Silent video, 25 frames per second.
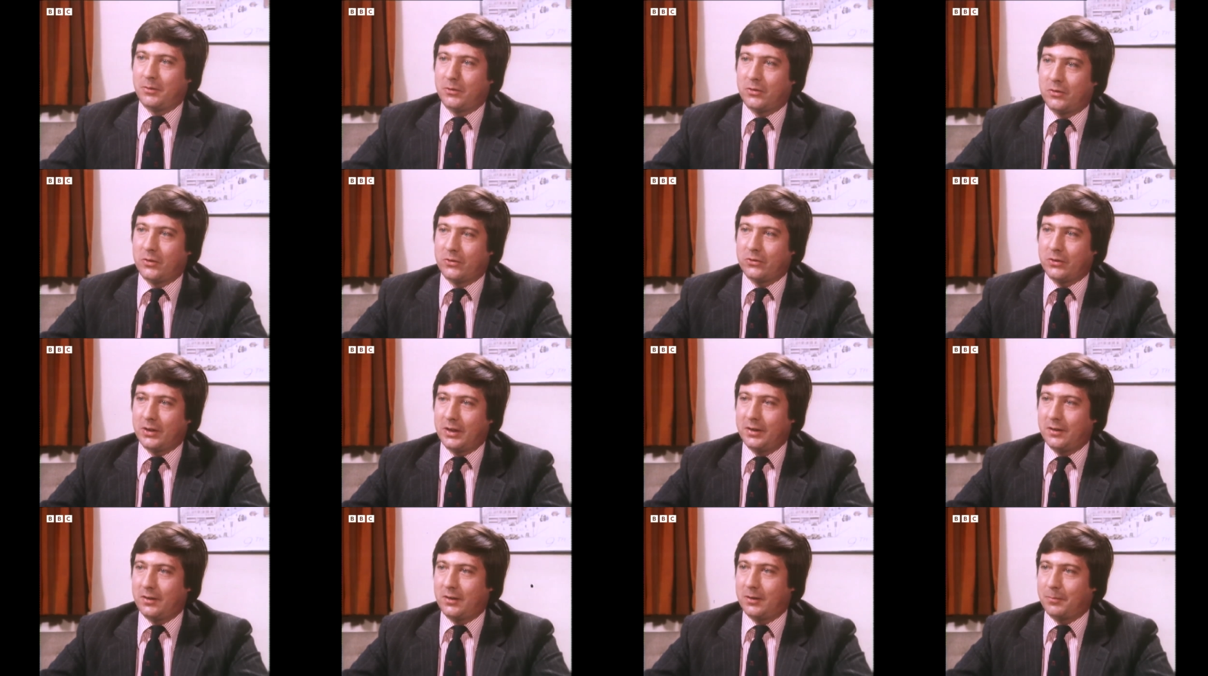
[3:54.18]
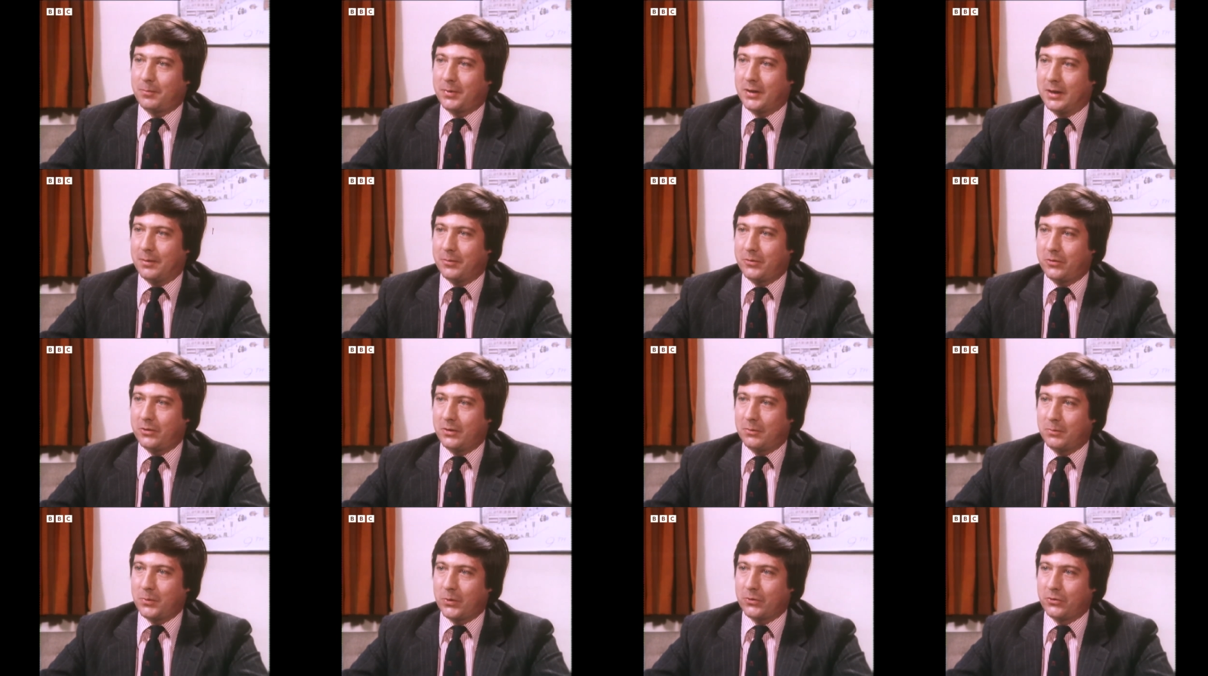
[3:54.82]
was decided that
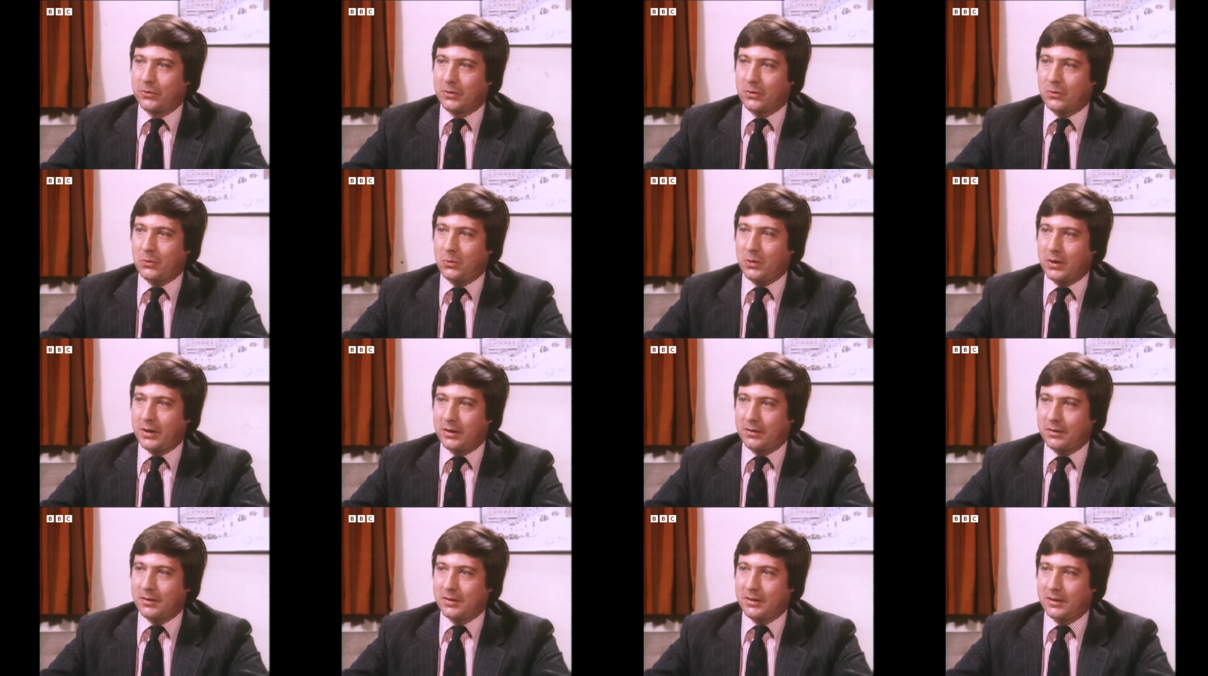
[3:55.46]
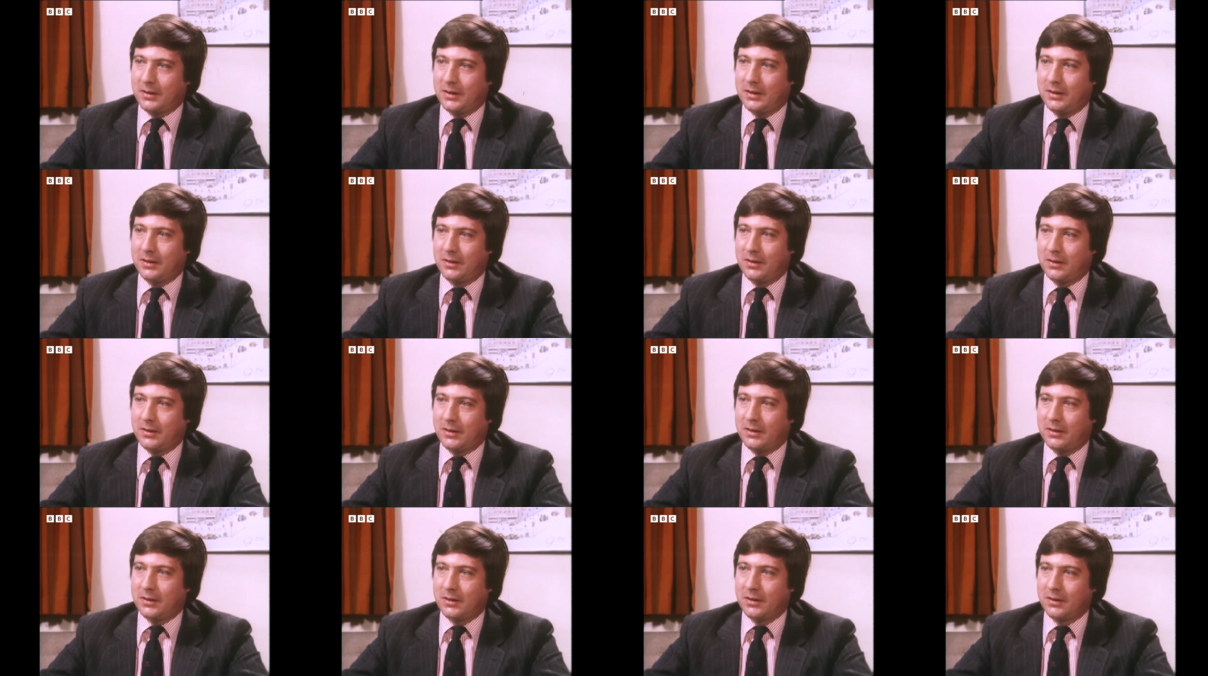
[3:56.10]
perhaps it wasn't quite
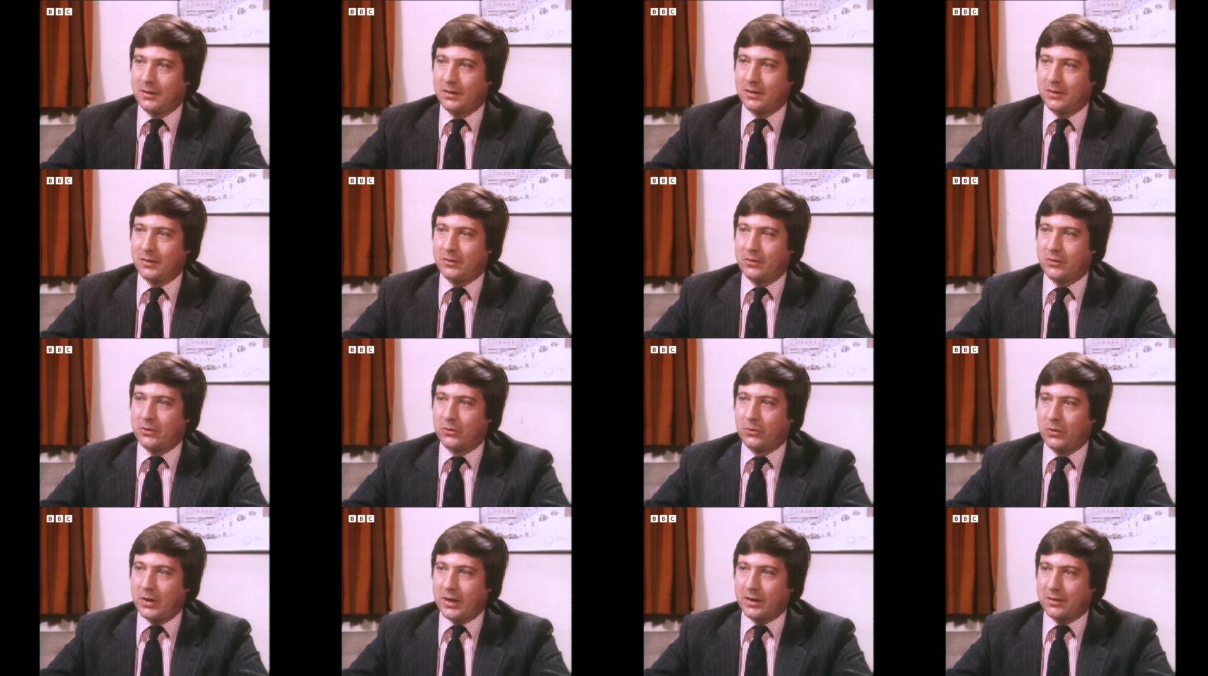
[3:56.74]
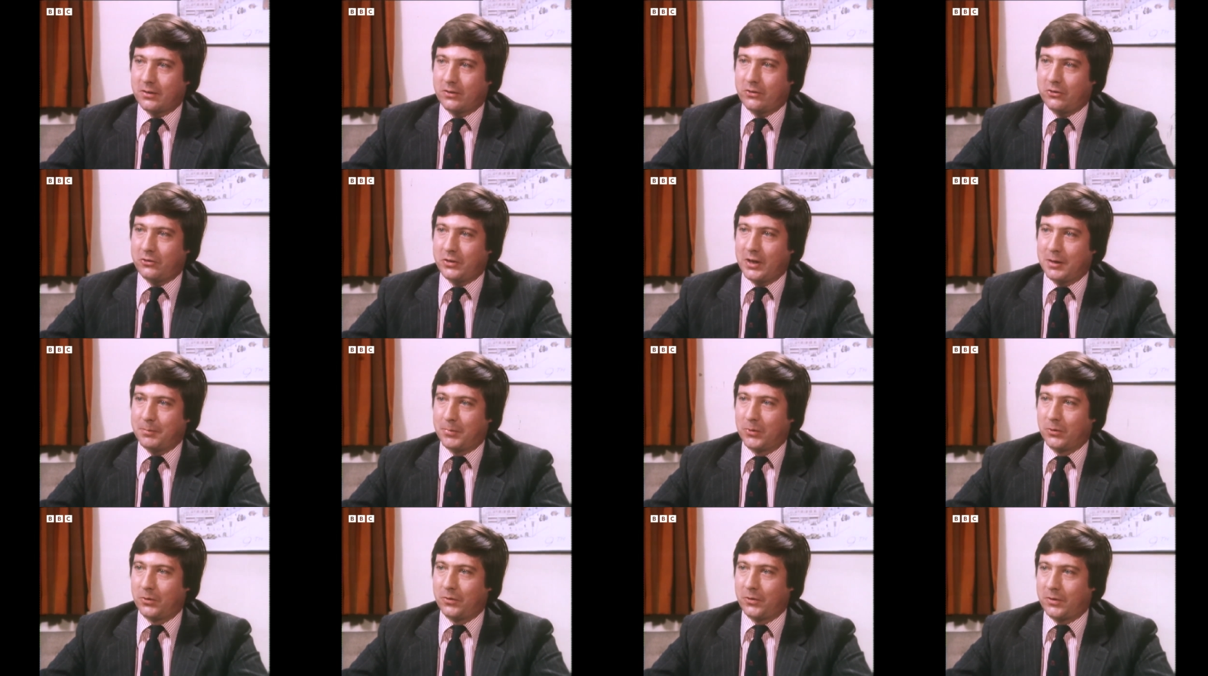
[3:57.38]
in the direct
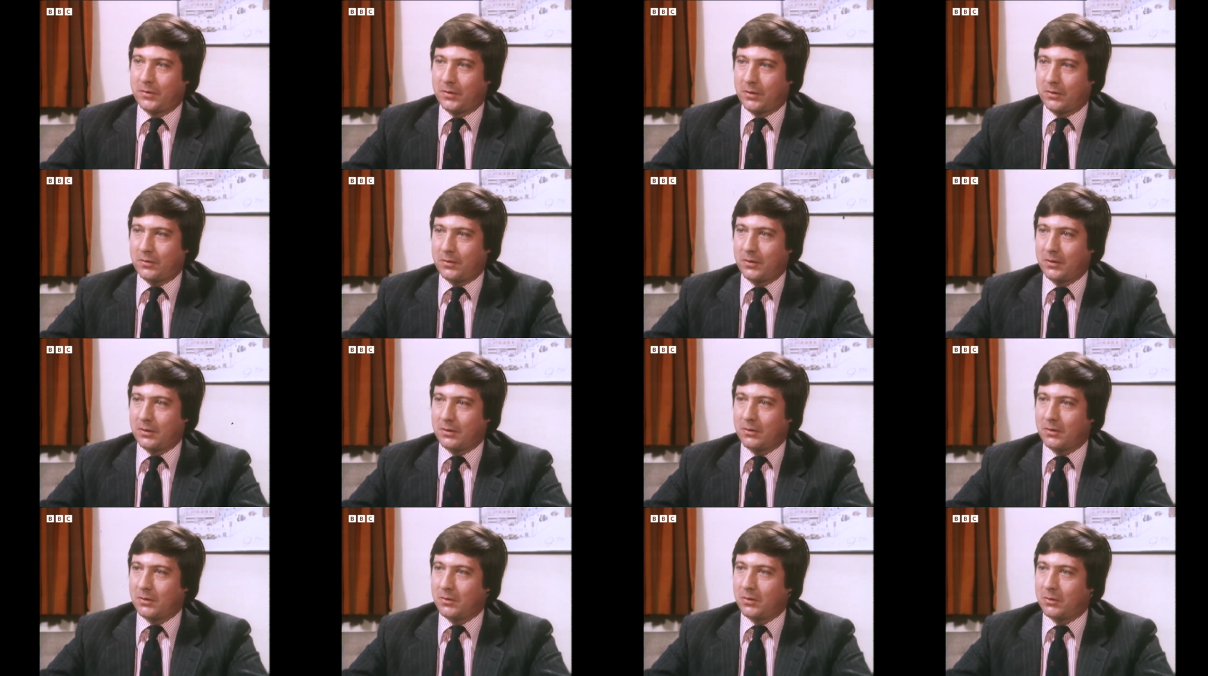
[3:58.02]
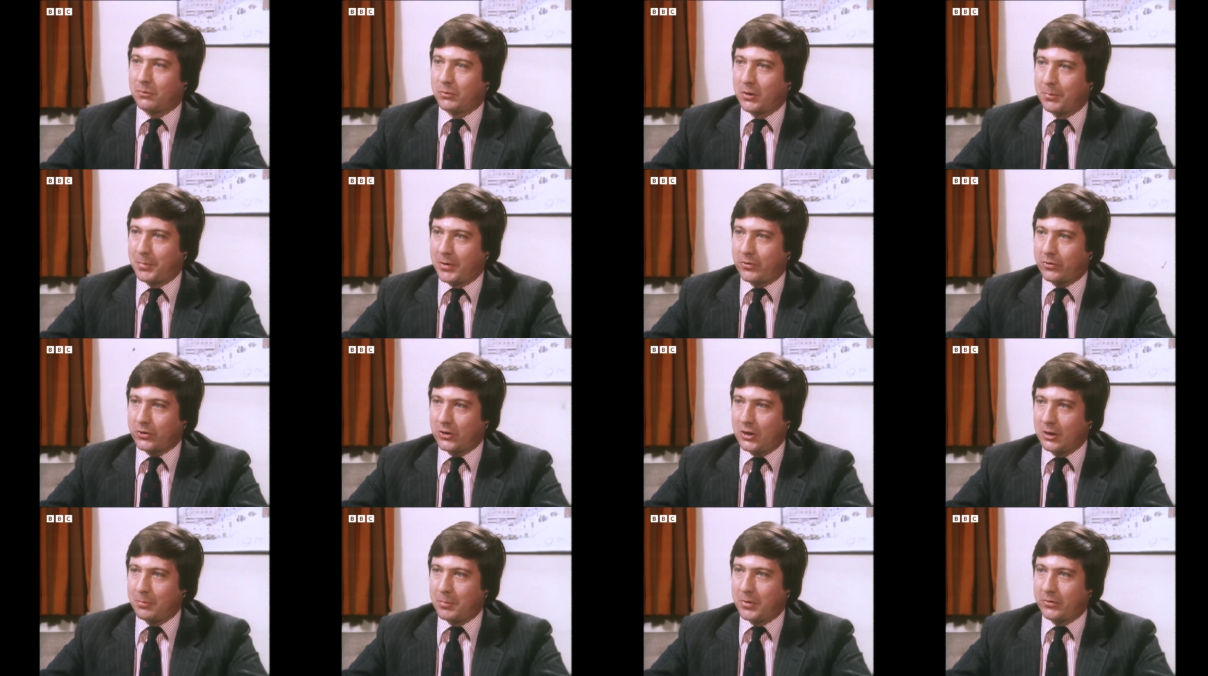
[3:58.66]
stable that the, the
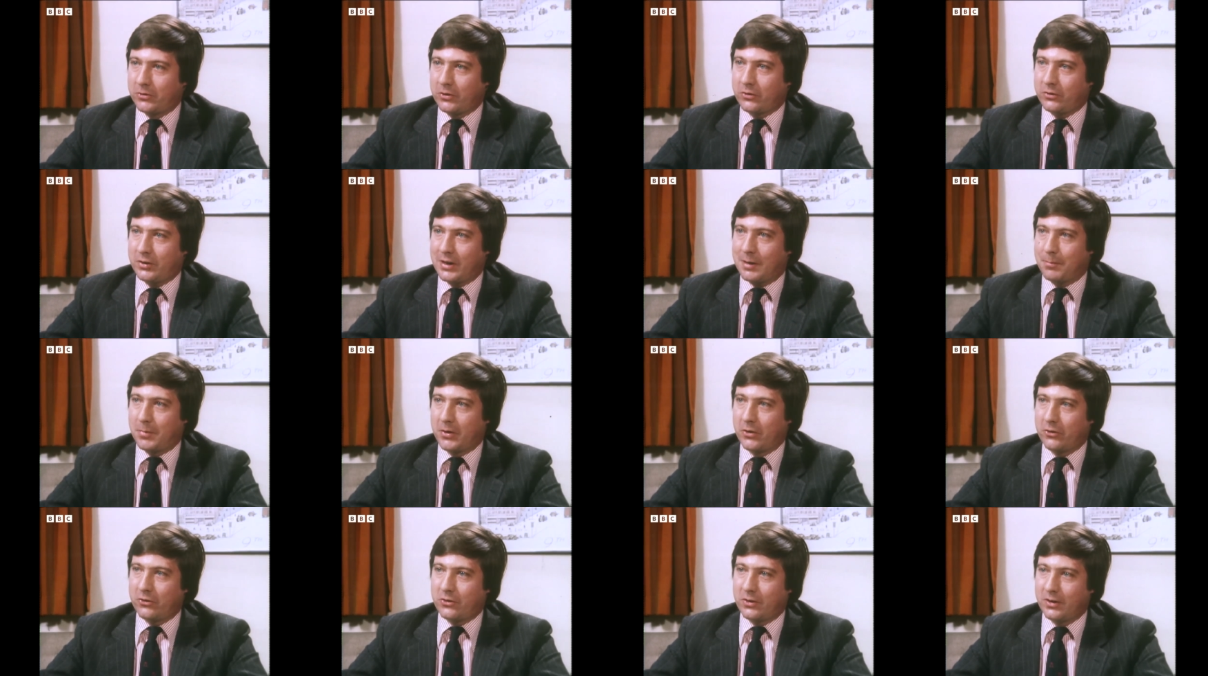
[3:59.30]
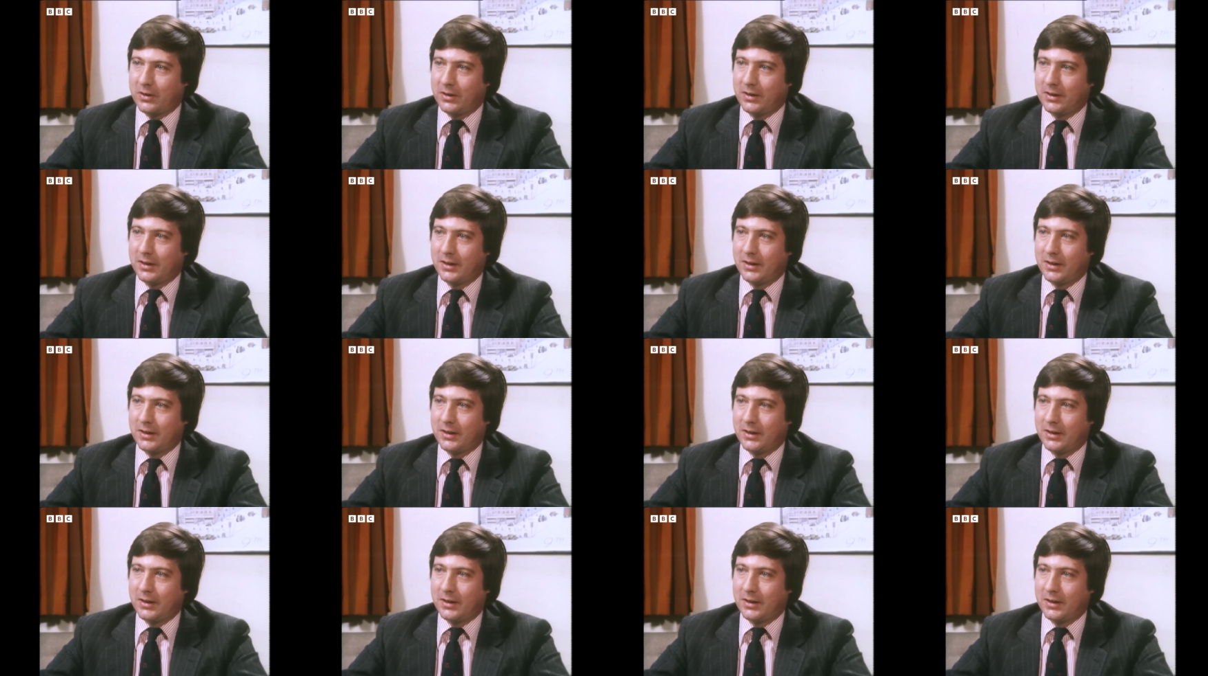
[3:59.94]
Rubik's Cube was established.